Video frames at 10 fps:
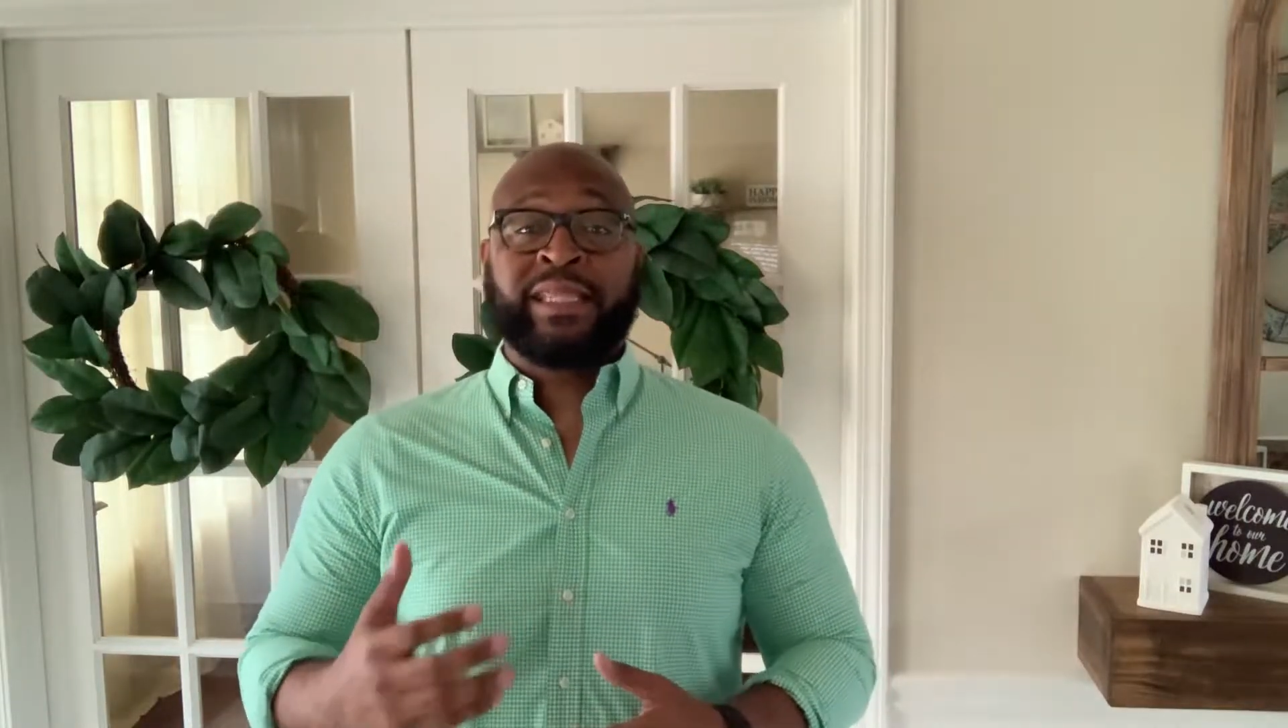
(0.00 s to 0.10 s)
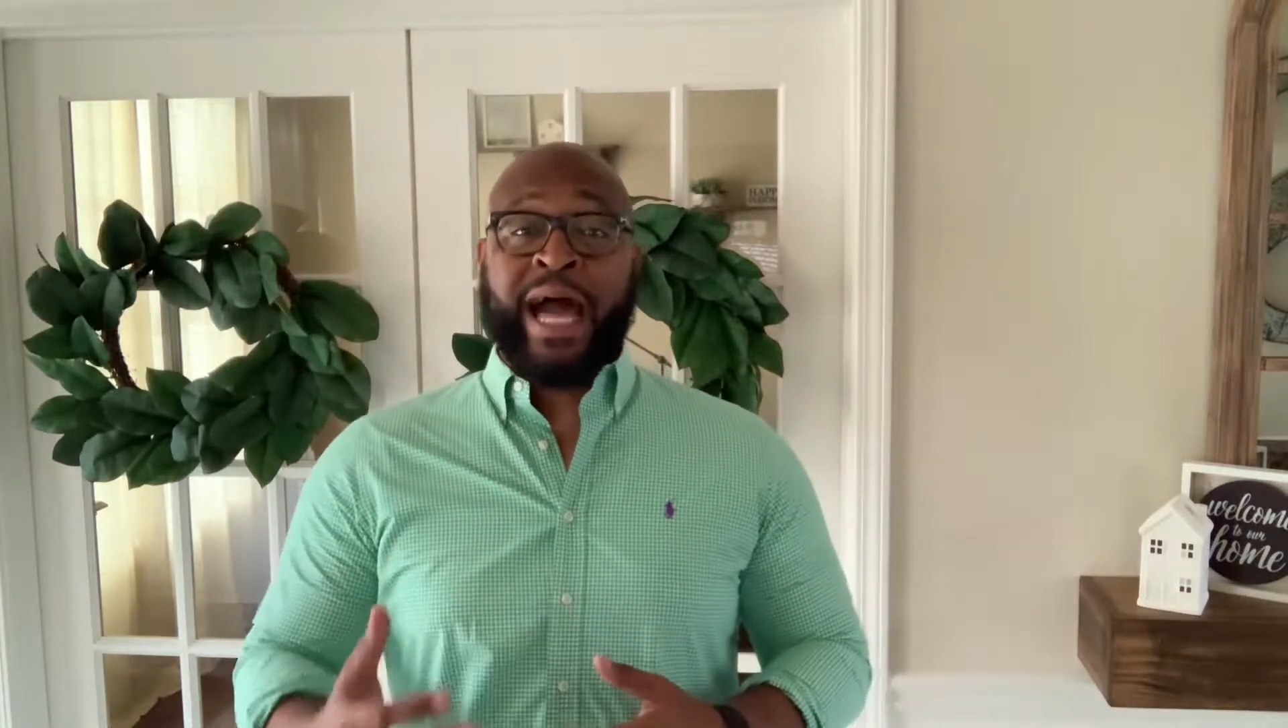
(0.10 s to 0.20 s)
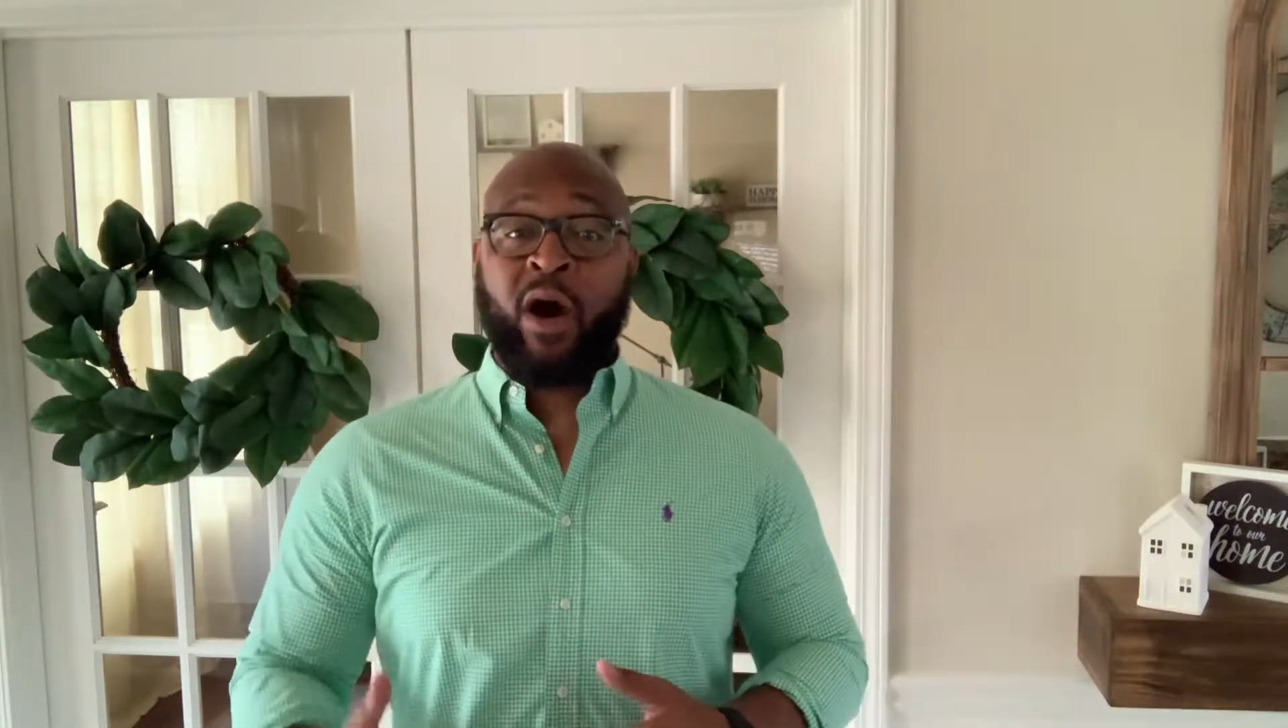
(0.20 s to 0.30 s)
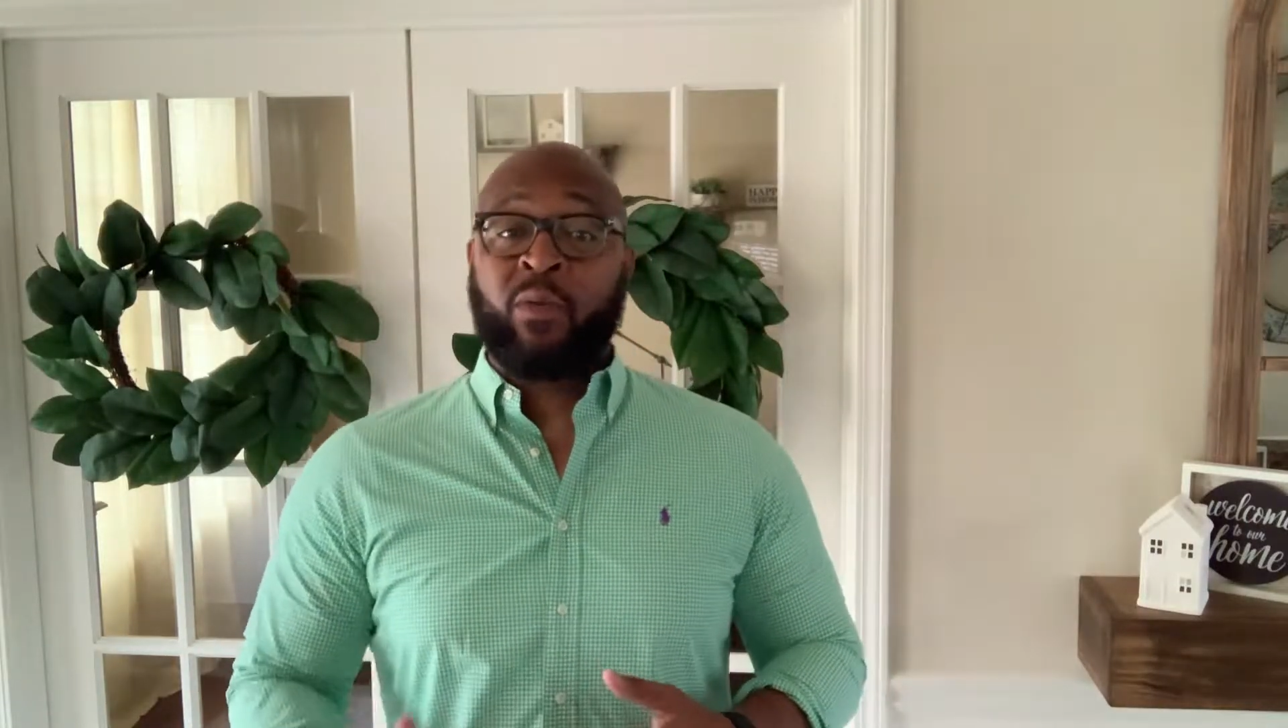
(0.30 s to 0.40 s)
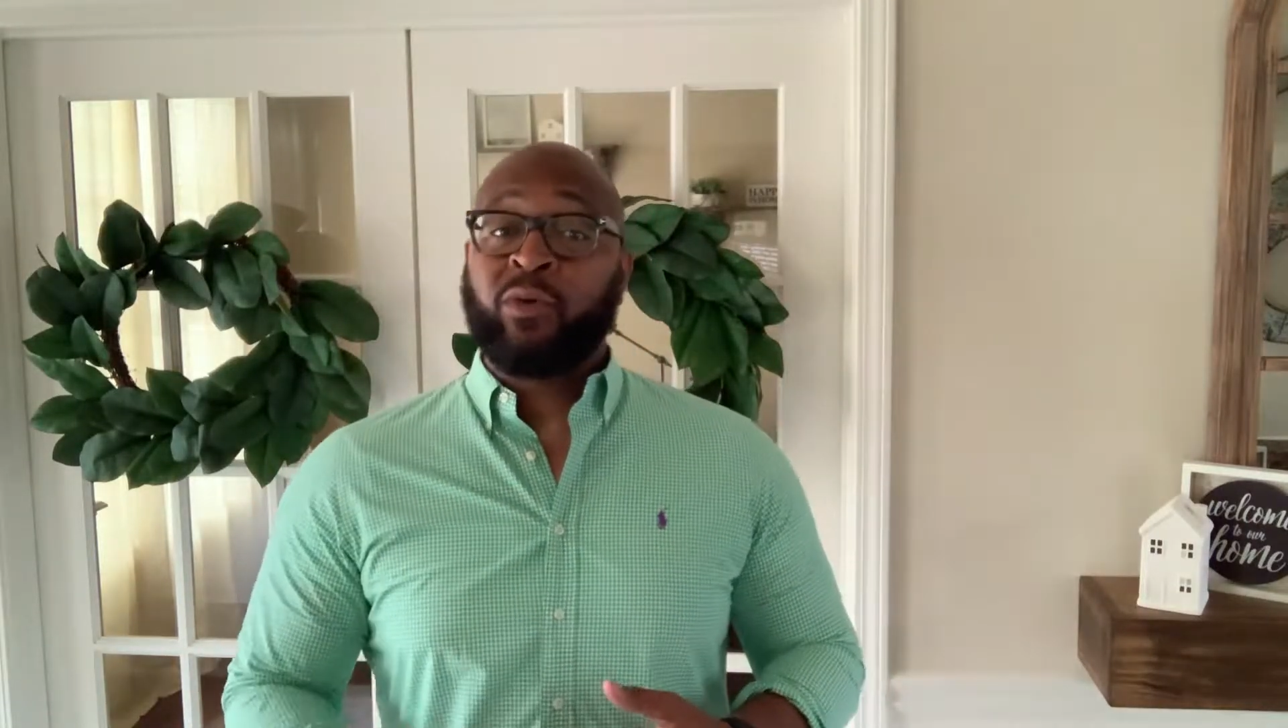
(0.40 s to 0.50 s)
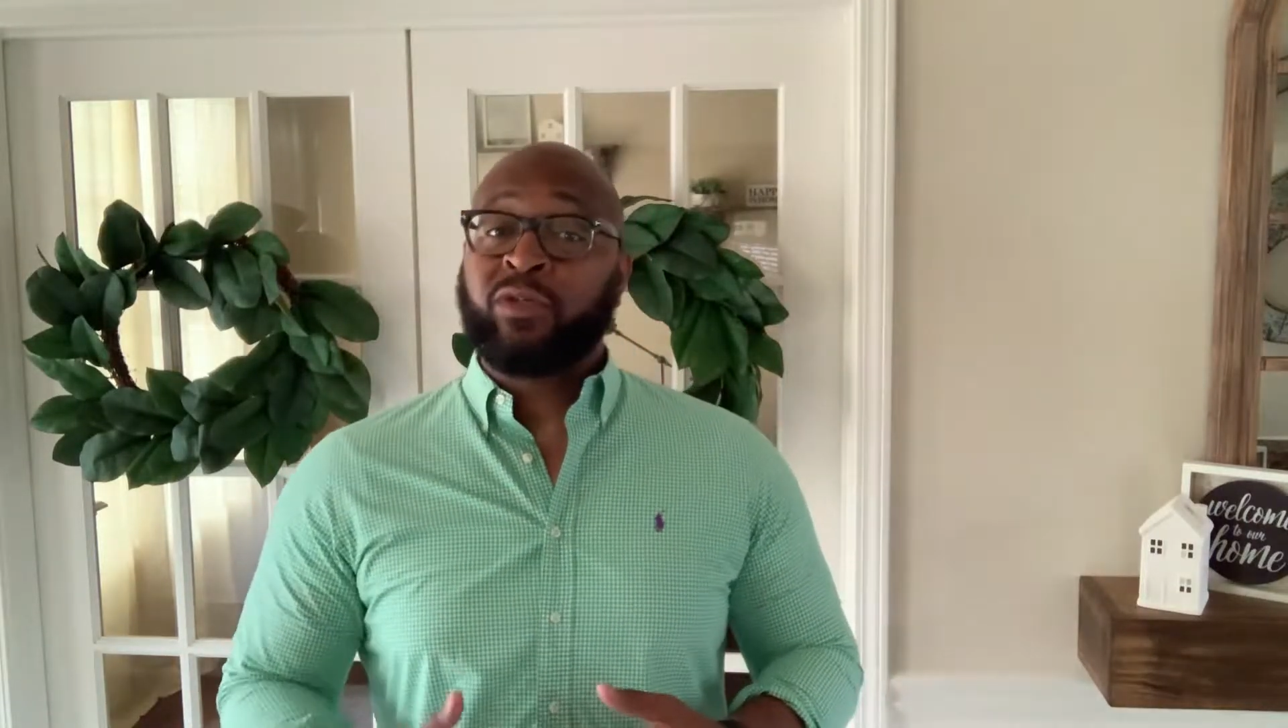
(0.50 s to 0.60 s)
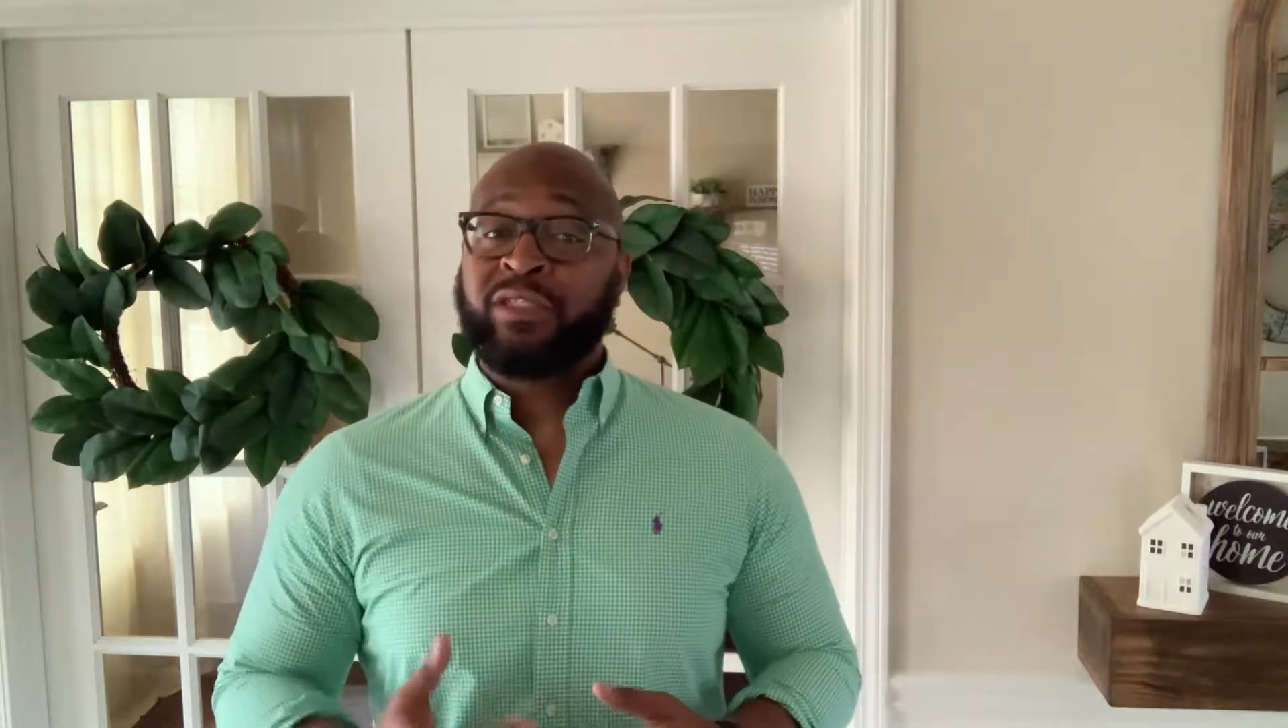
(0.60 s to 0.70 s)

allowable